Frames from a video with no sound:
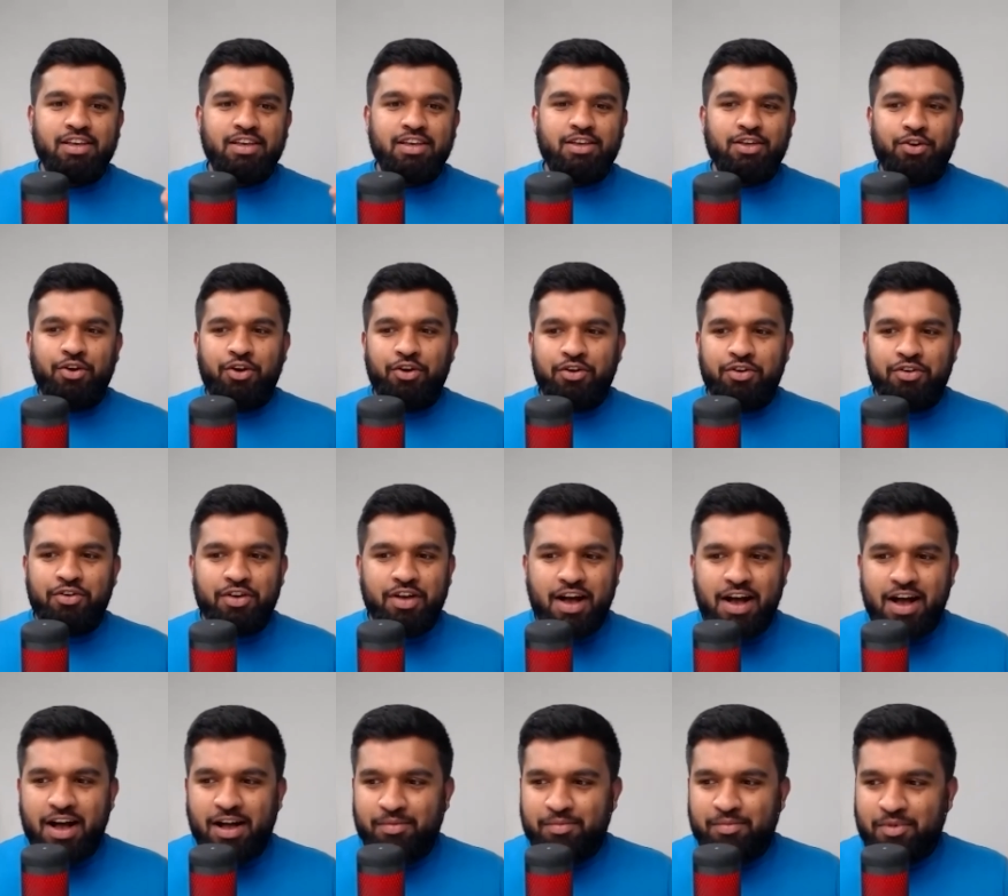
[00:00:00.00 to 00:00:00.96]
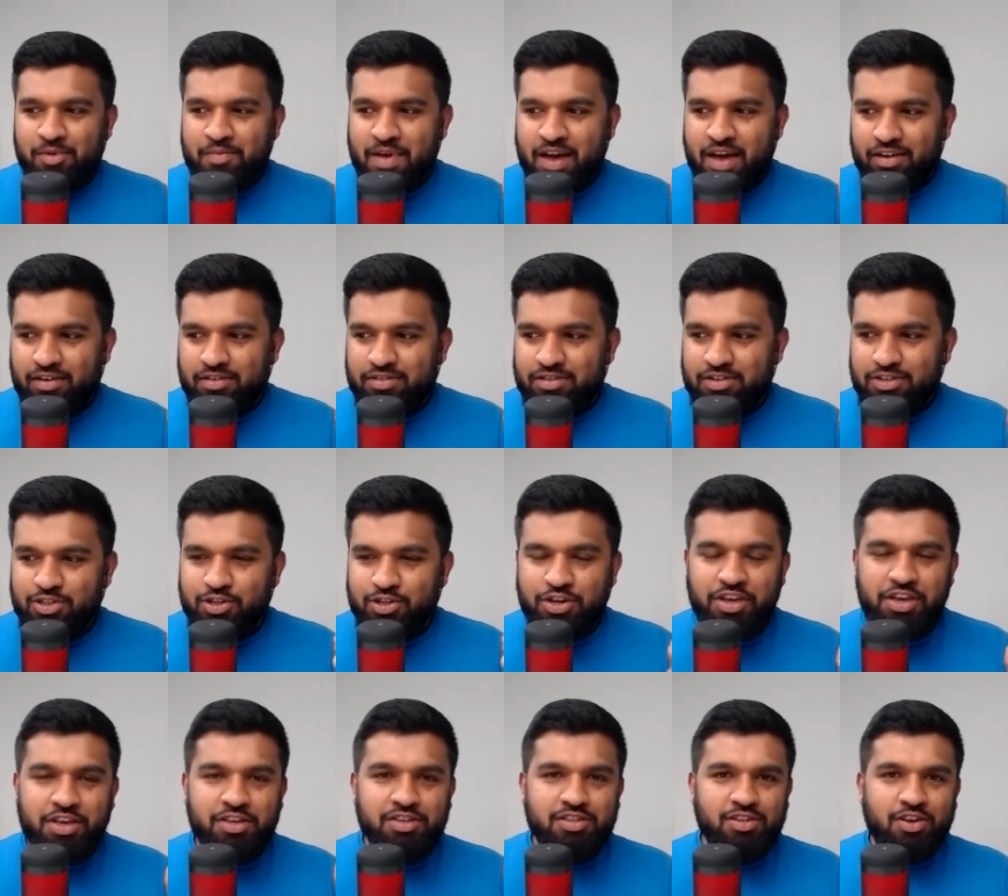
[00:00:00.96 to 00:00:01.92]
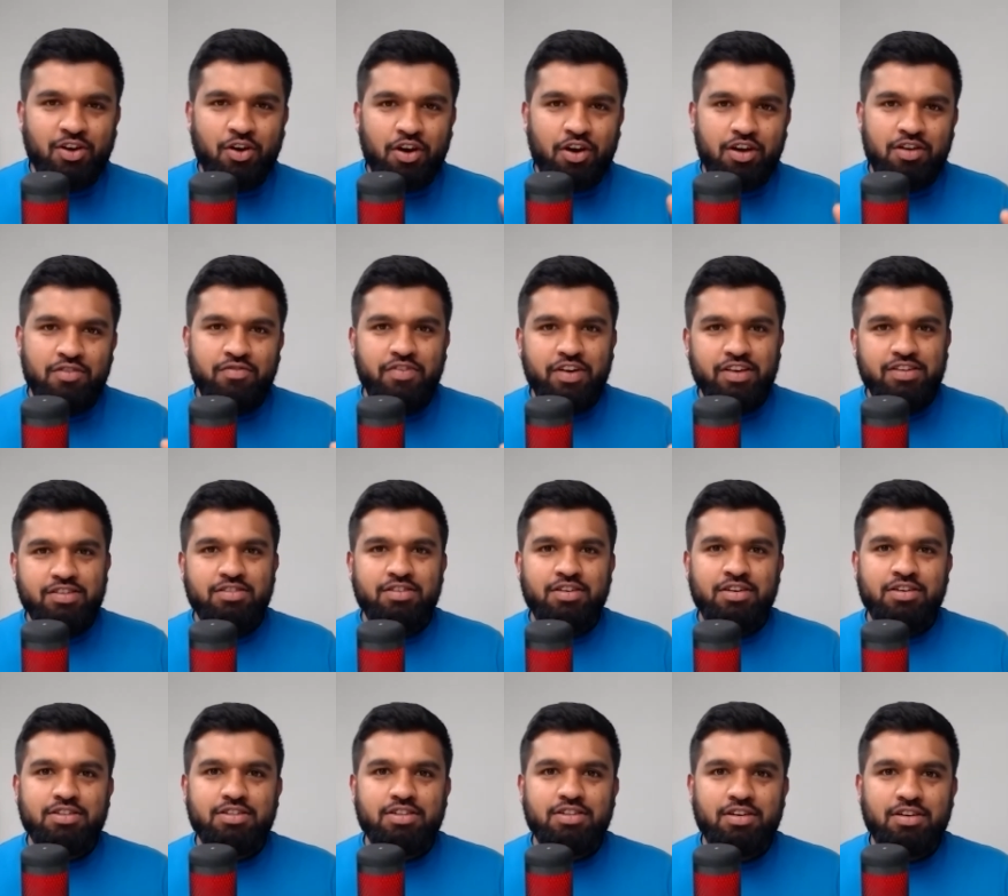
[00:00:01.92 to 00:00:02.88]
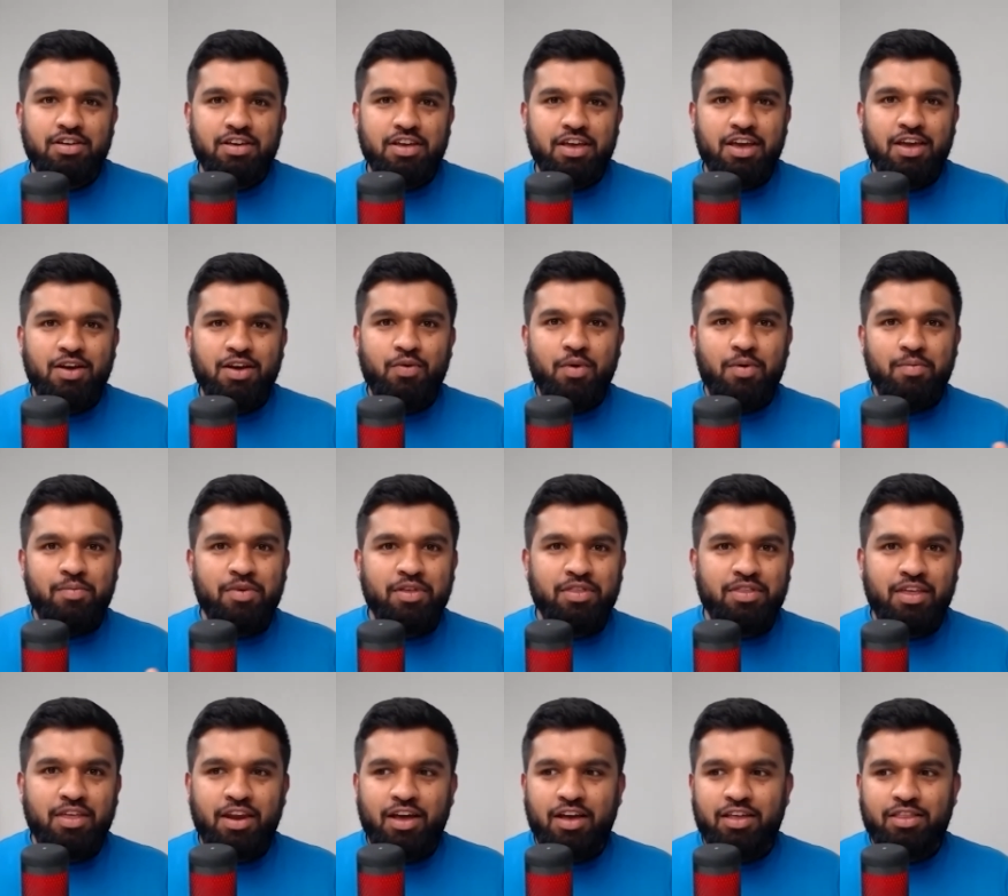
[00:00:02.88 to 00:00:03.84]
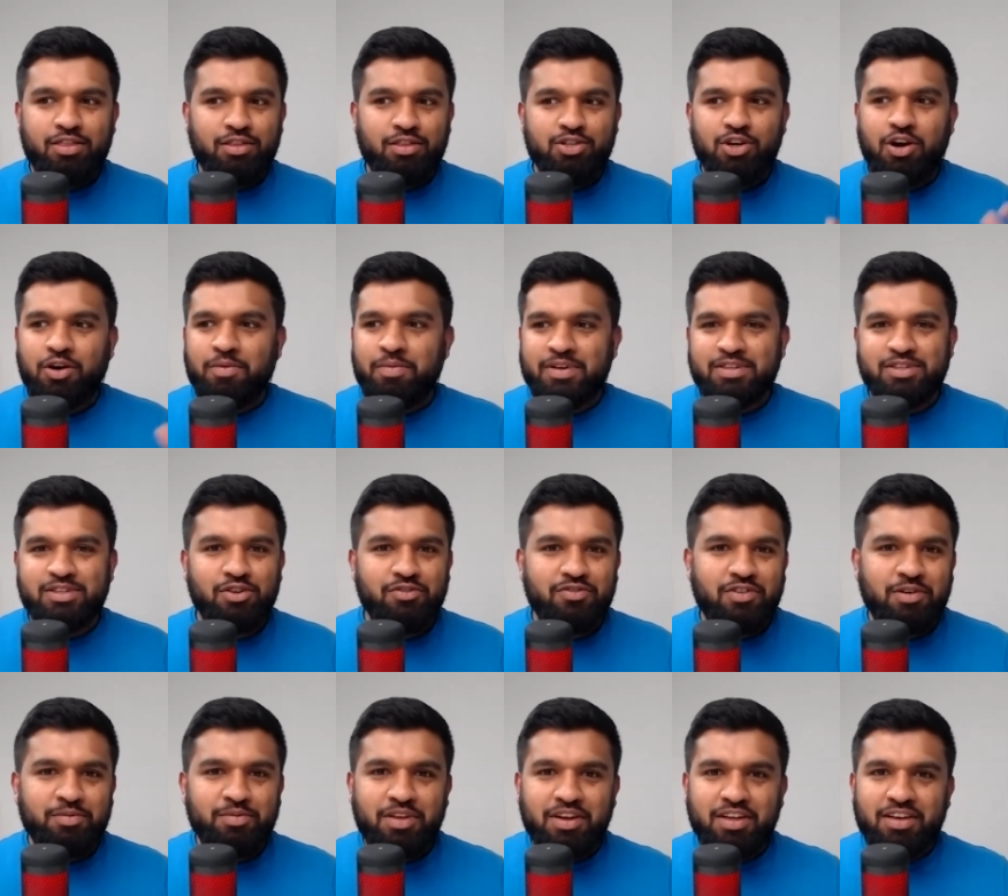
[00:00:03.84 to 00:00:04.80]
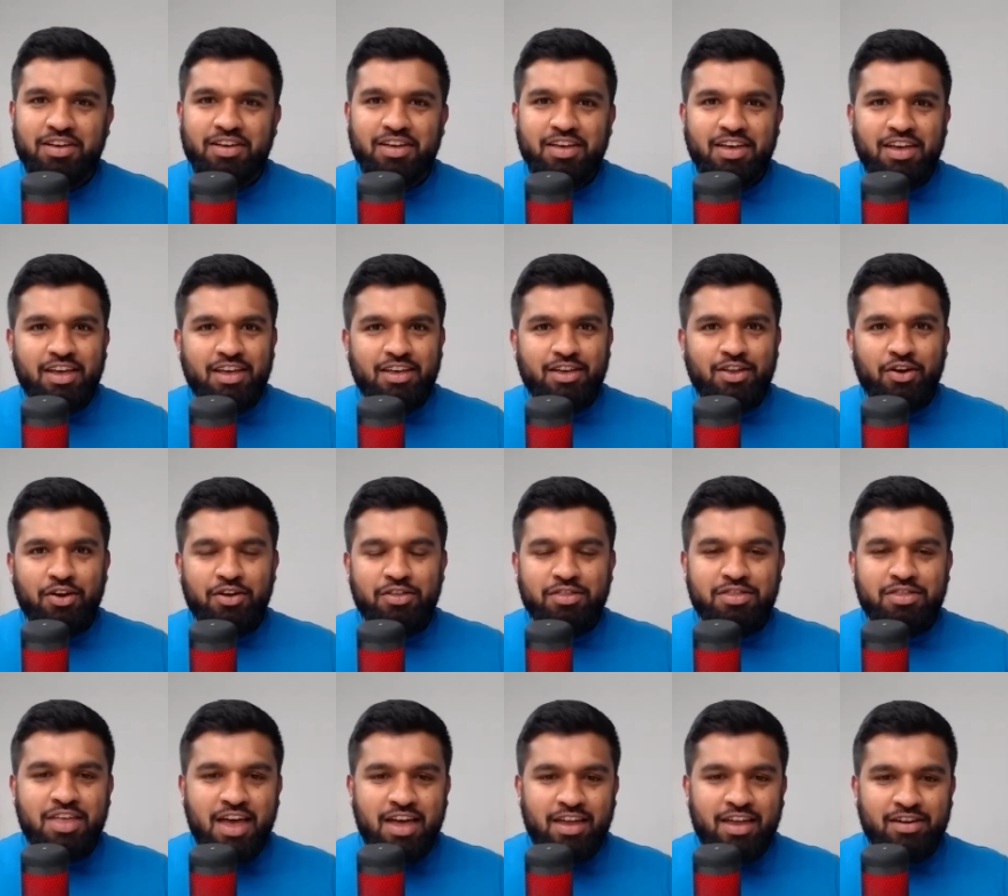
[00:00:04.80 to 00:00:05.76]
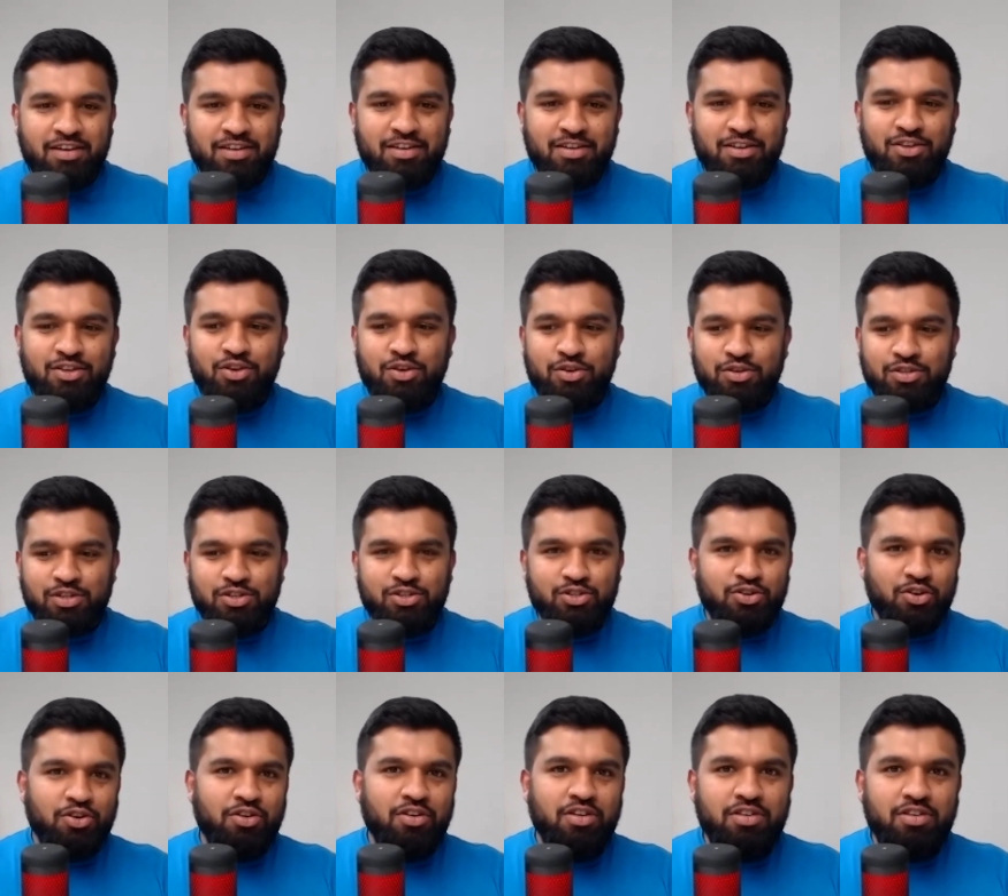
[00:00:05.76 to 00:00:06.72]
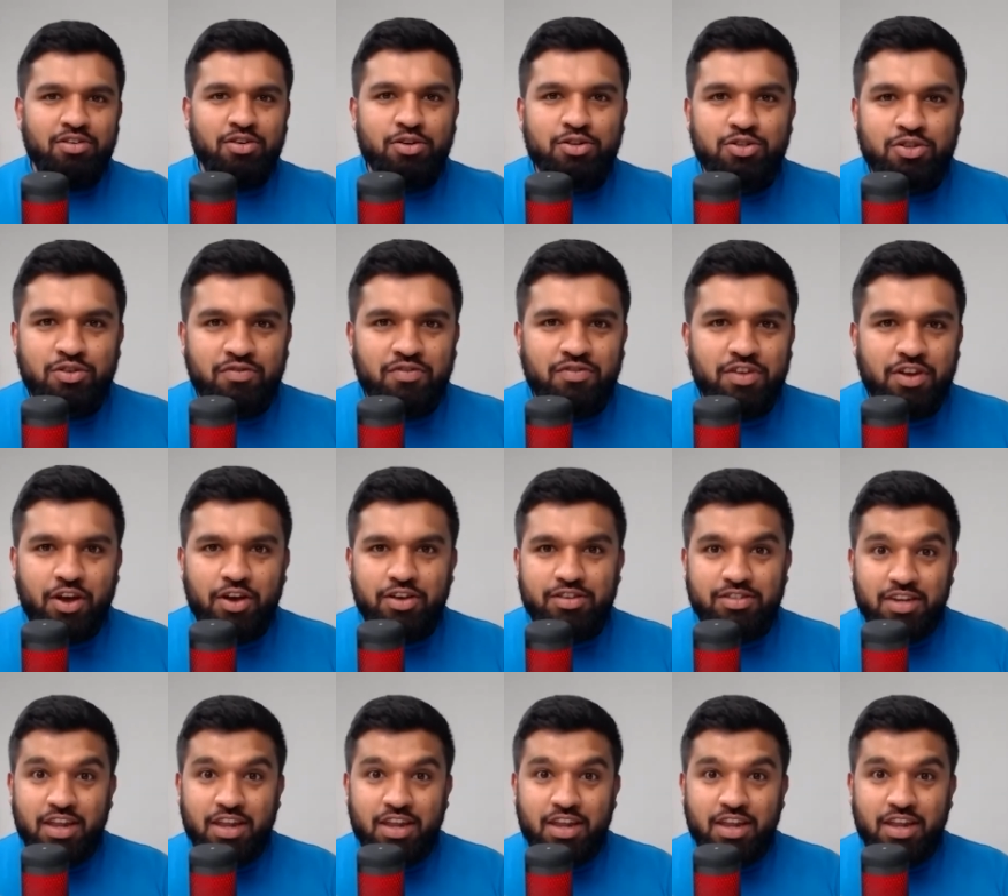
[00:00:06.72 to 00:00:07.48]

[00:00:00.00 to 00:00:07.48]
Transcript: about 2 years ago, invested into equipment that I told myself I'm gonna, then use to shoot YouTube videos.